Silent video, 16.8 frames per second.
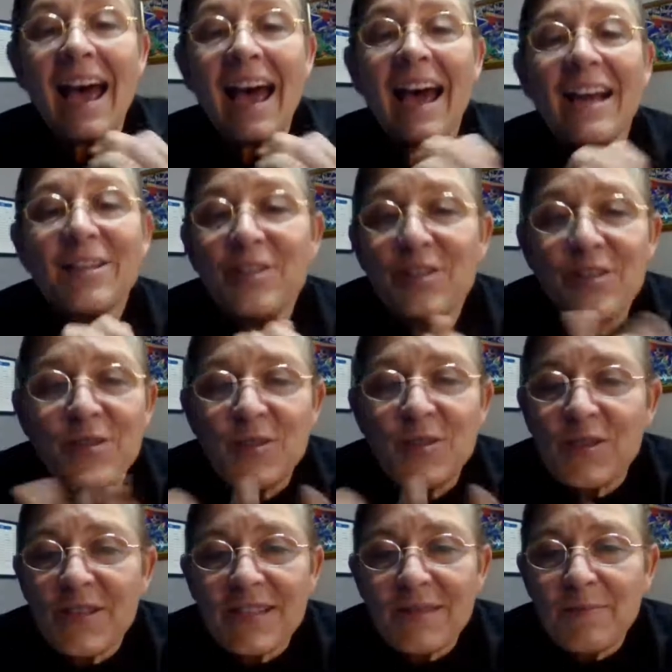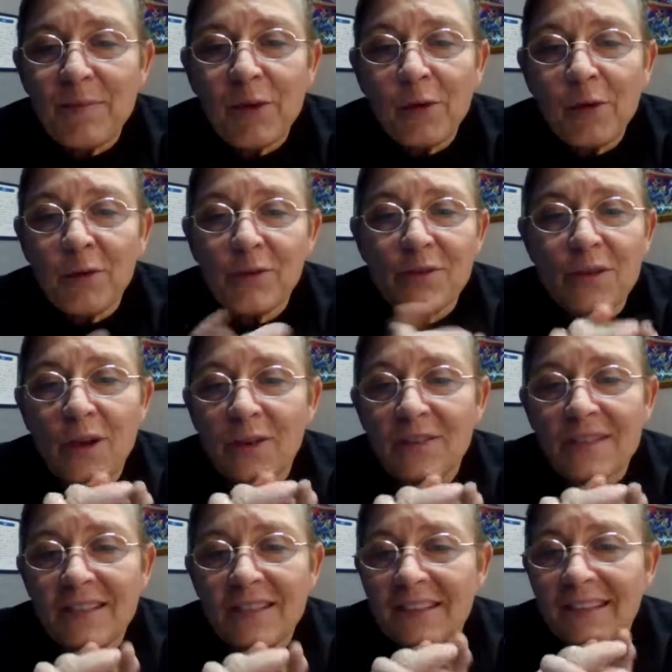Ash is just mineral
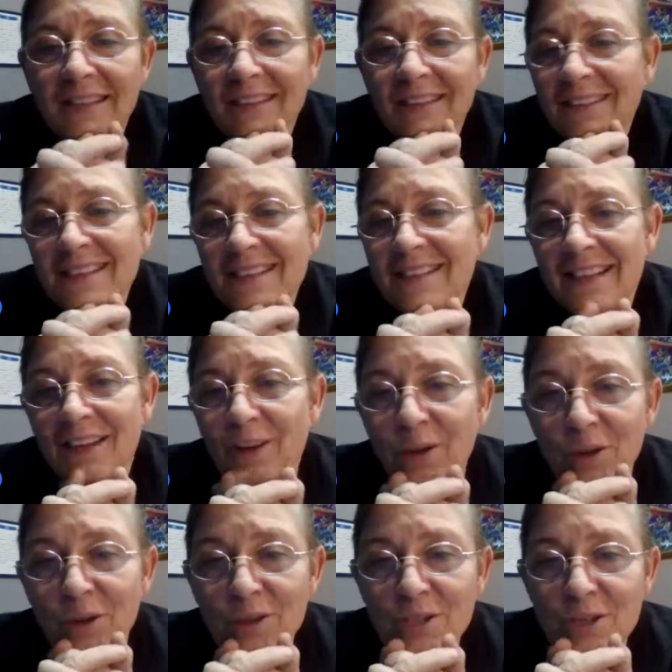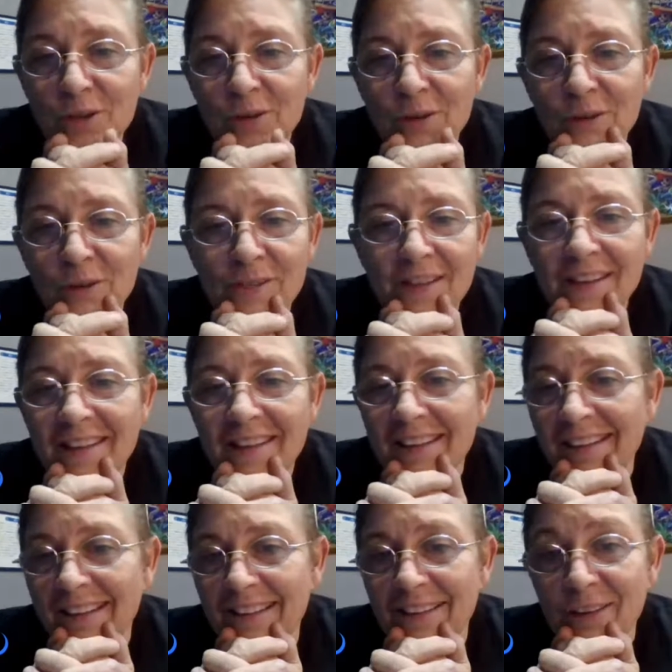salts, and it's not going to hurt you. There's
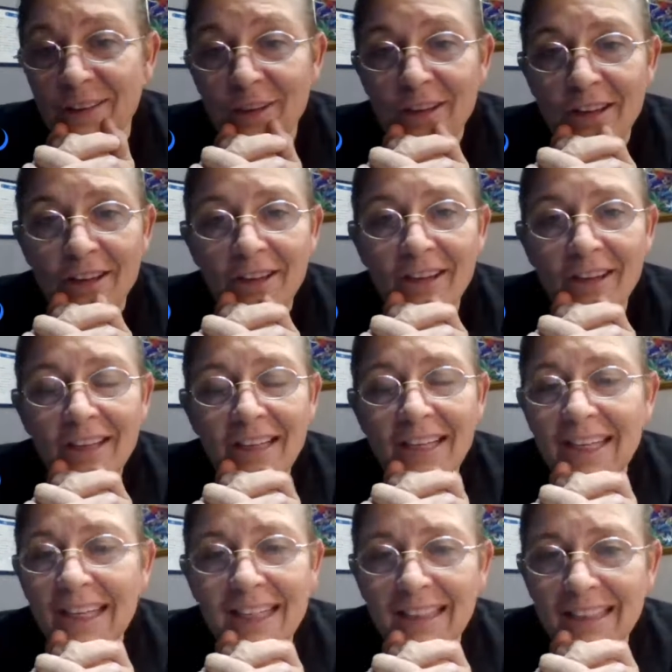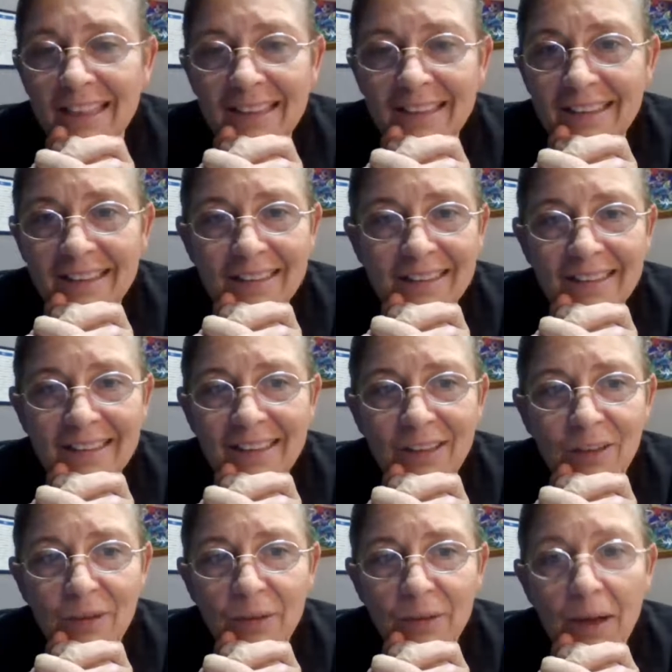nothing dirty or icky,
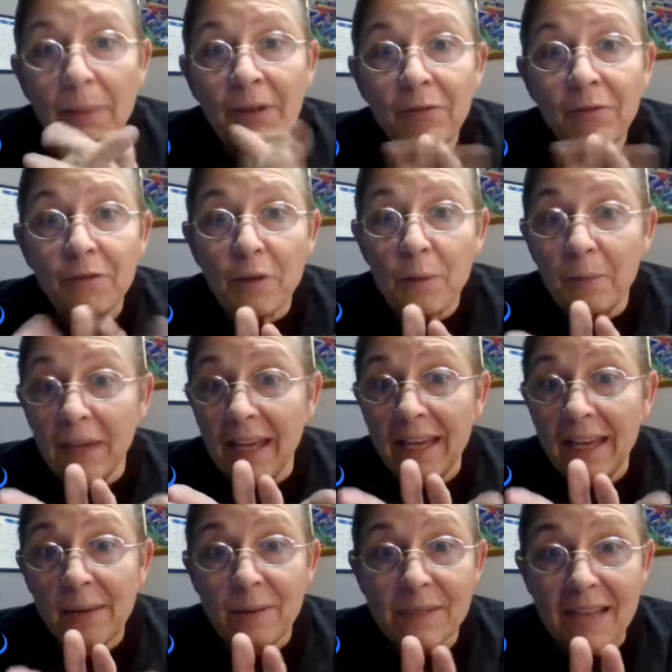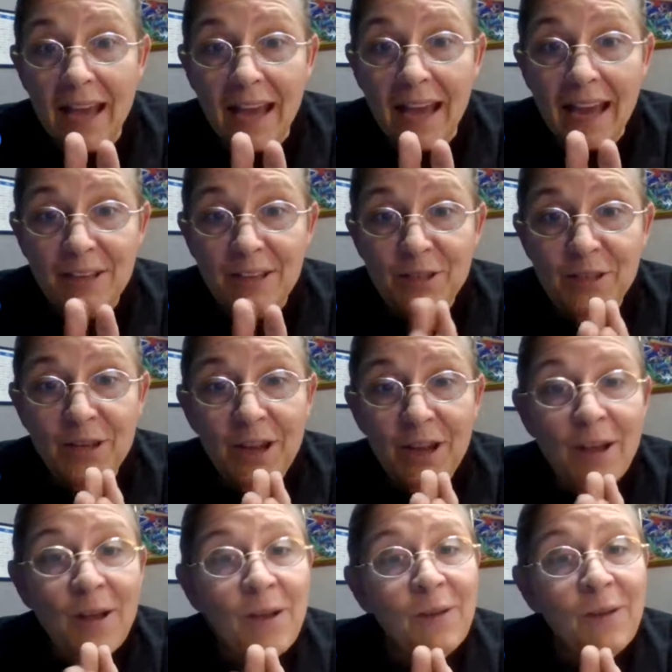I mean, from cannabis ash.
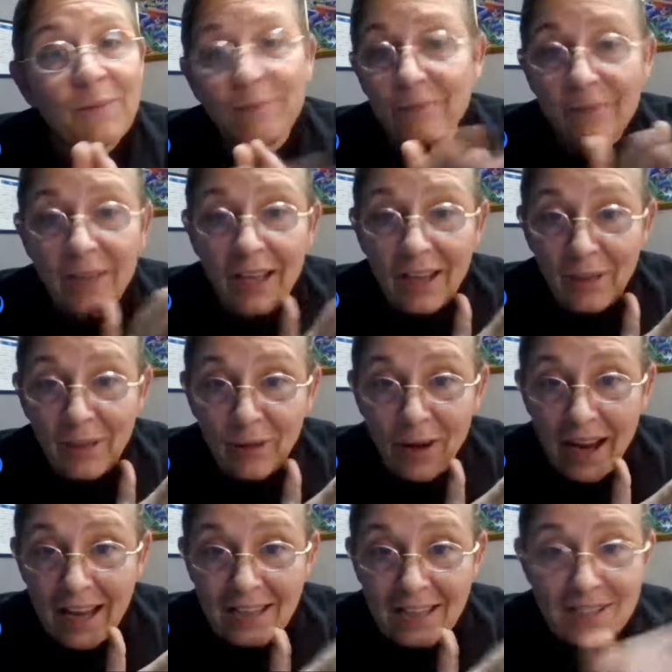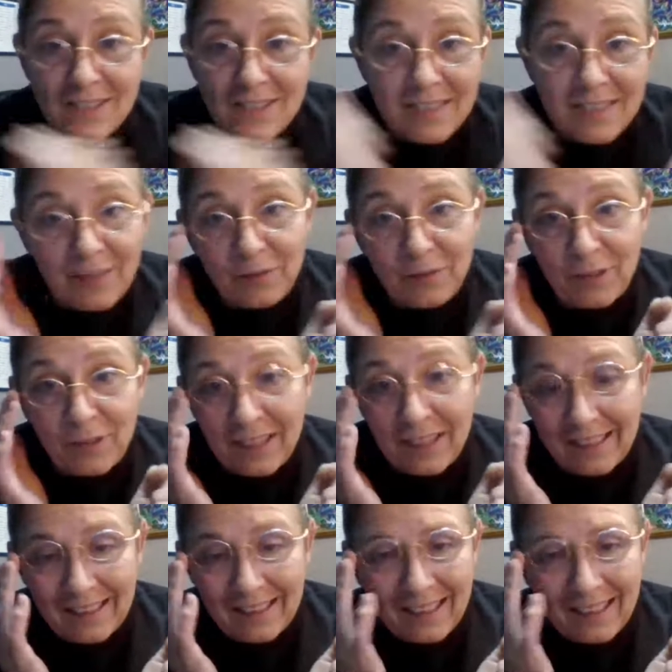Other ash is
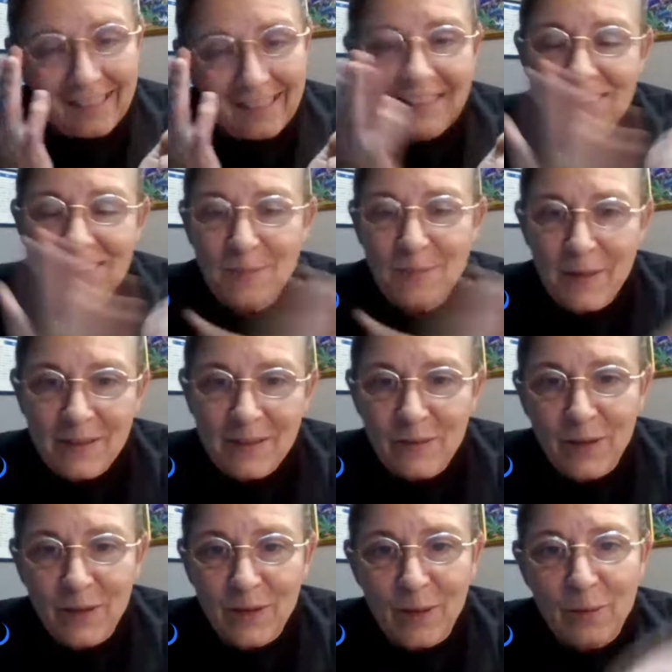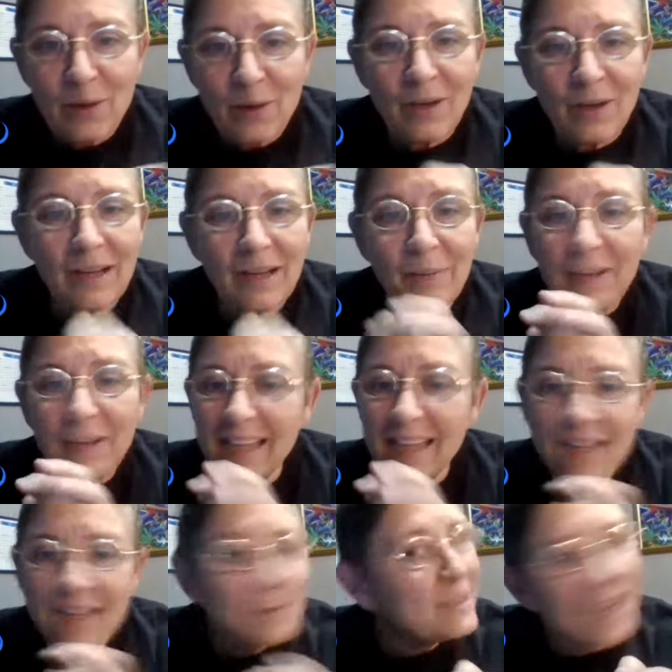different. It depends on what you're burning, but
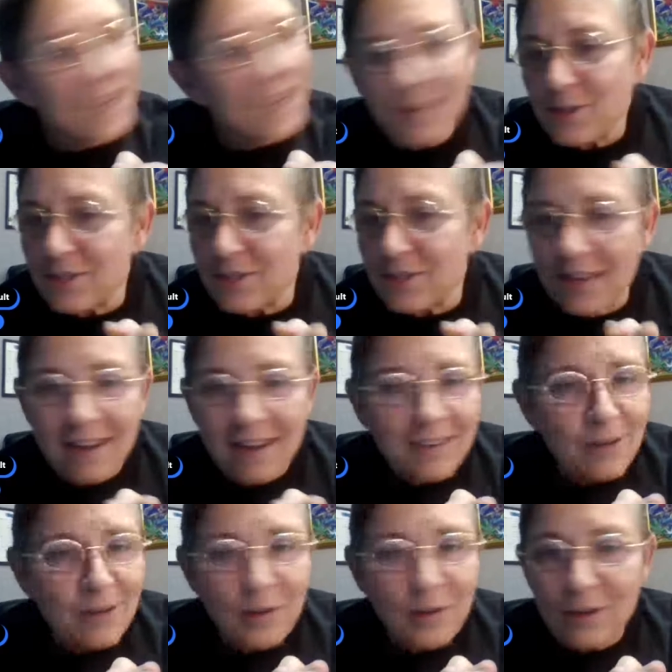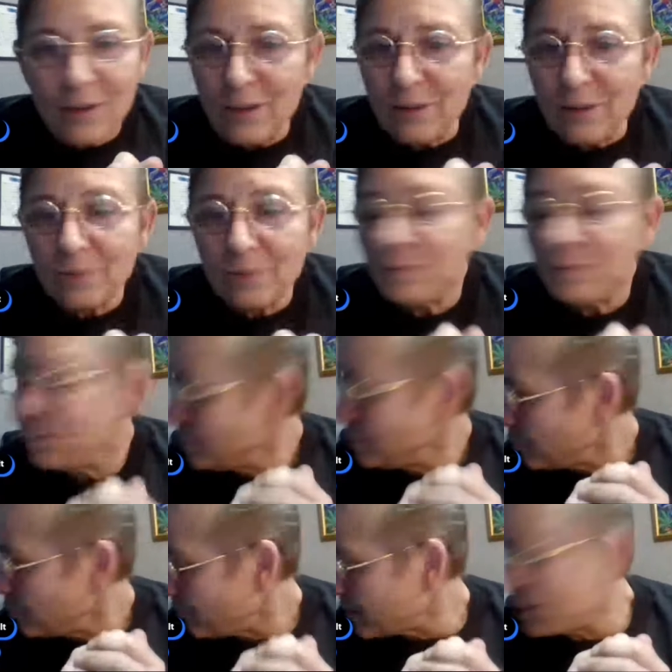cannabis ash is not going to hurt you.
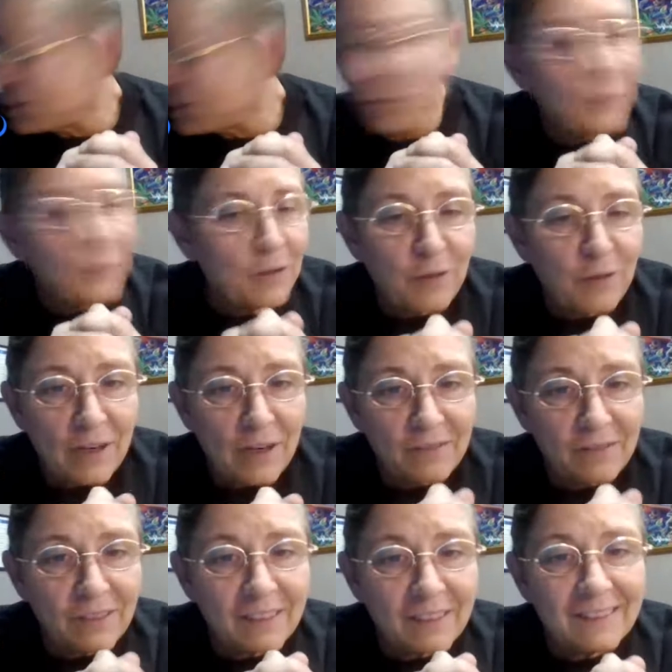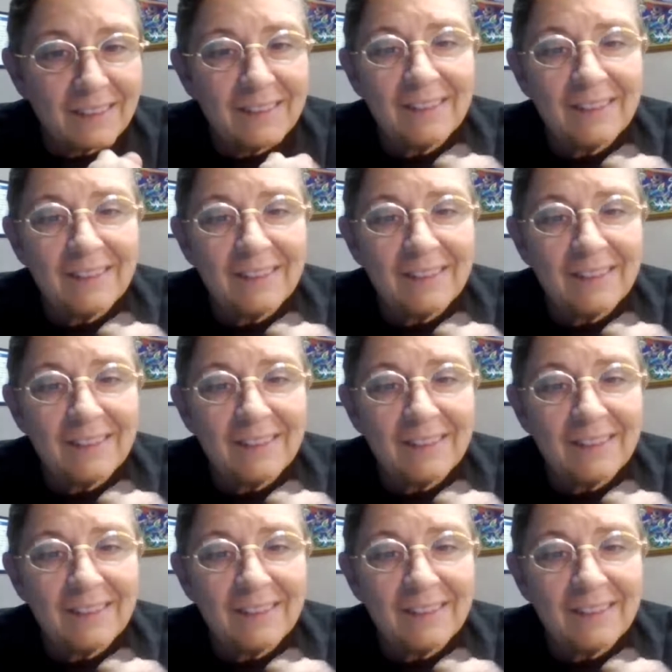Don't be afraid of it.